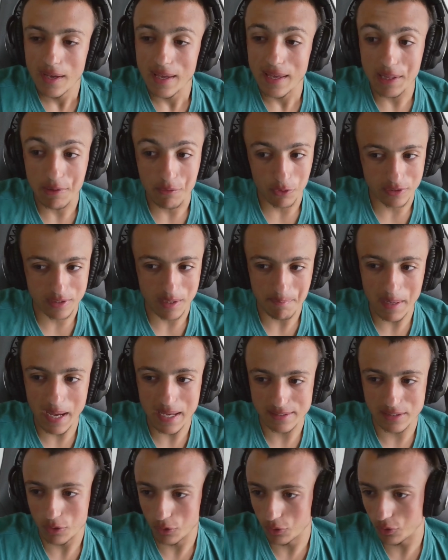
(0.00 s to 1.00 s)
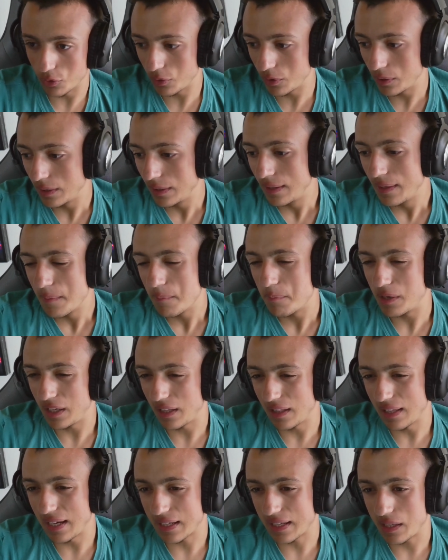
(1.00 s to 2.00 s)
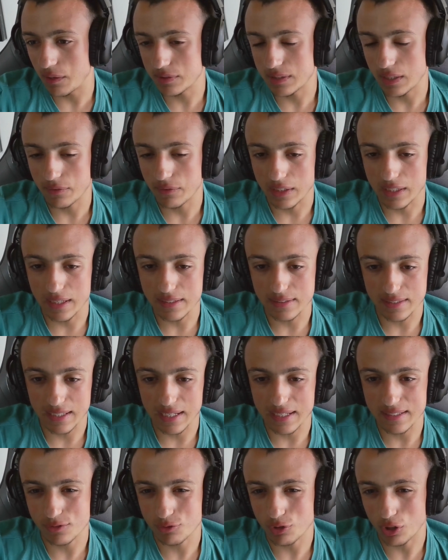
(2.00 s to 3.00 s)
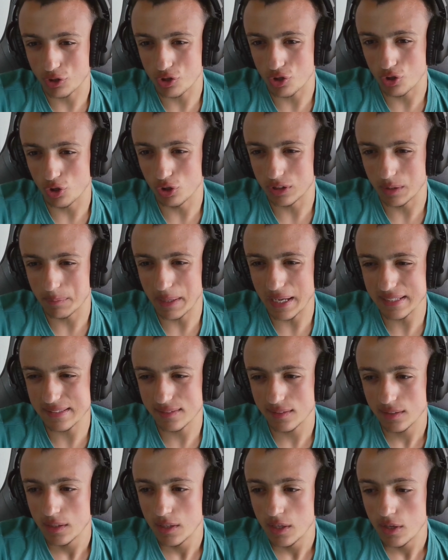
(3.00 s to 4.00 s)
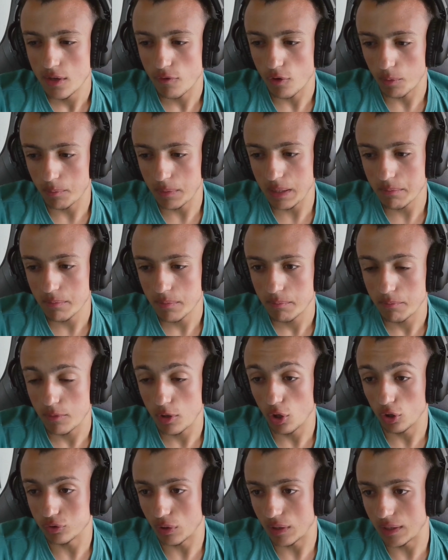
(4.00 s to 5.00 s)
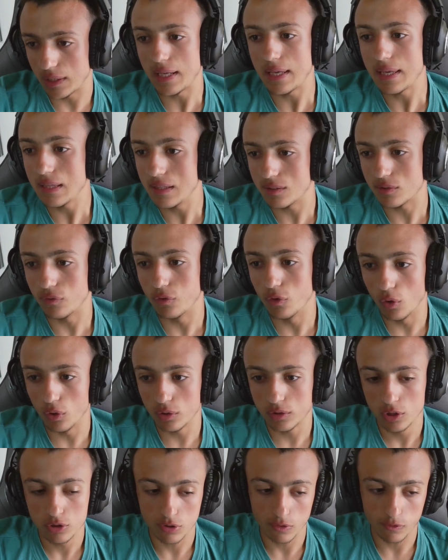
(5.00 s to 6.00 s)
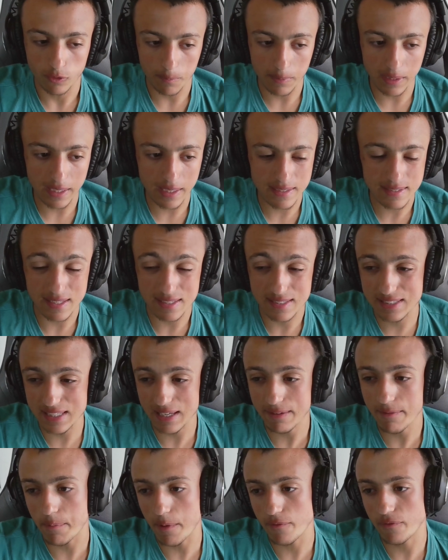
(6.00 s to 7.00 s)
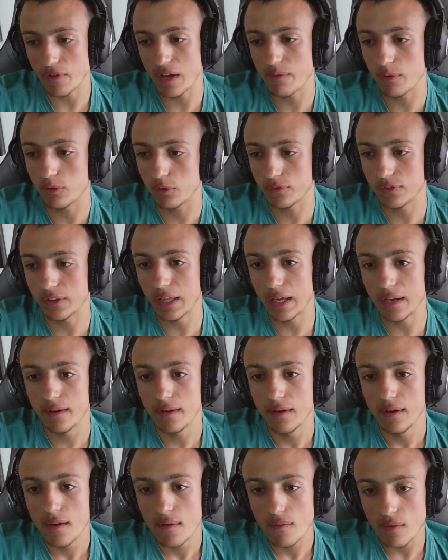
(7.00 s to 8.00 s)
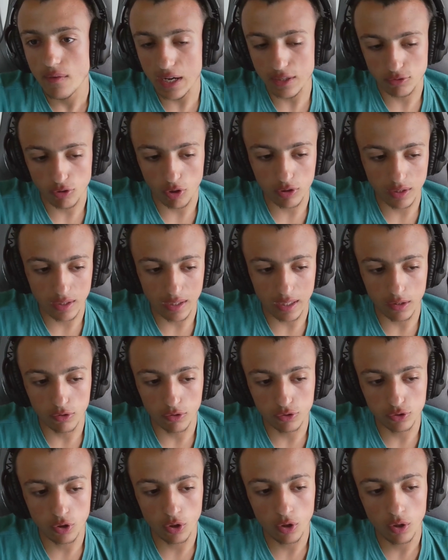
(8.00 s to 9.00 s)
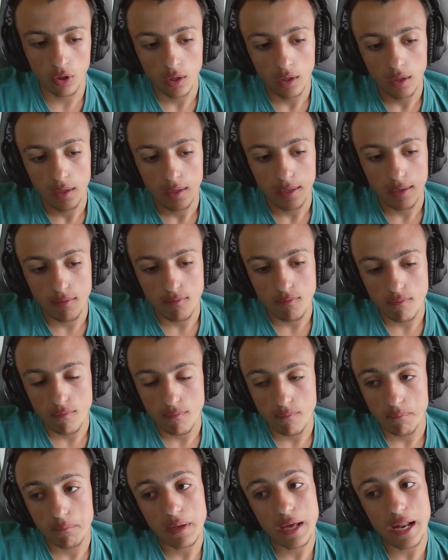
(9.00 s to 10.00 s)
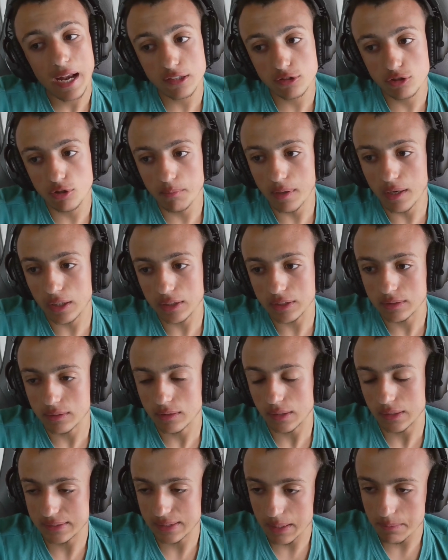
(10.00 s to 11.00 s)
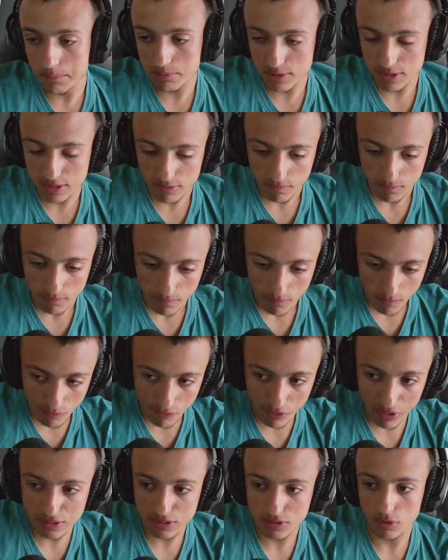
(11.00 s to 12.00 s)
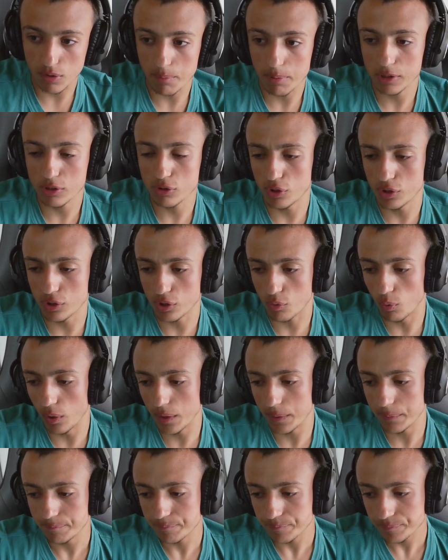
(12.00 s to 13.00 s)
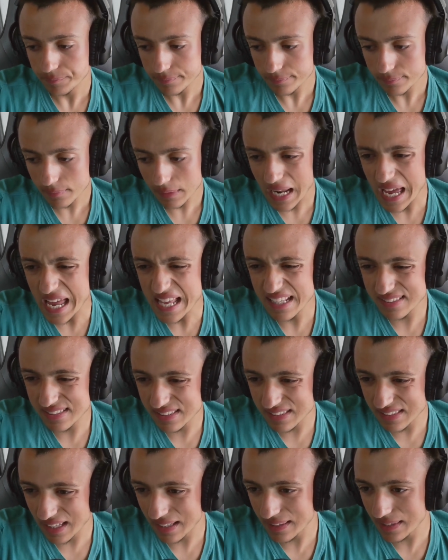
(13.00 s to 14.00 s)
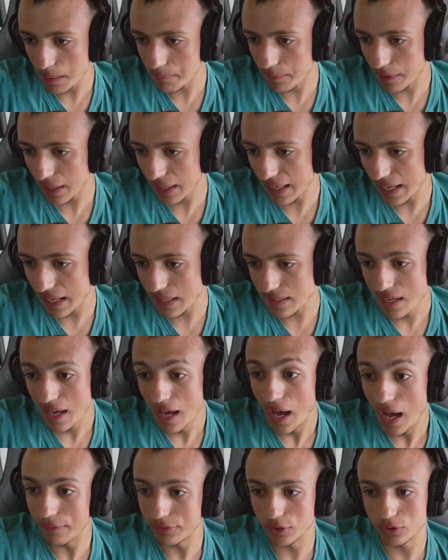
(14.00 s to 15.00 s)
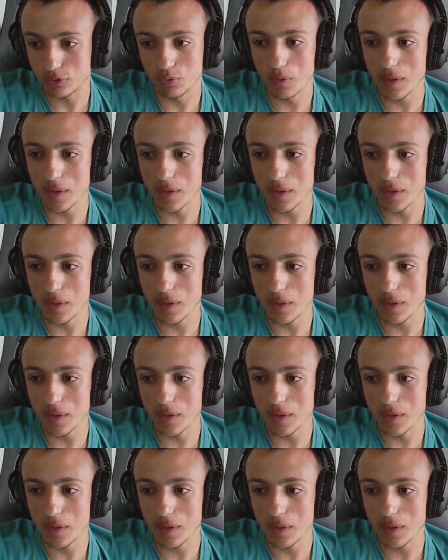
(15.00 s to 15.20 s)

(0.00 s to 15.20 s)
was the best he could do. Pretty unlucky with safety cars again. Strategy not the best from him. Not really his fault. So for me, it's a 7.5 out of 10. Very solid Alonso. And Aston Martin seems faster, particularly in the quali. And the upgrade, after 3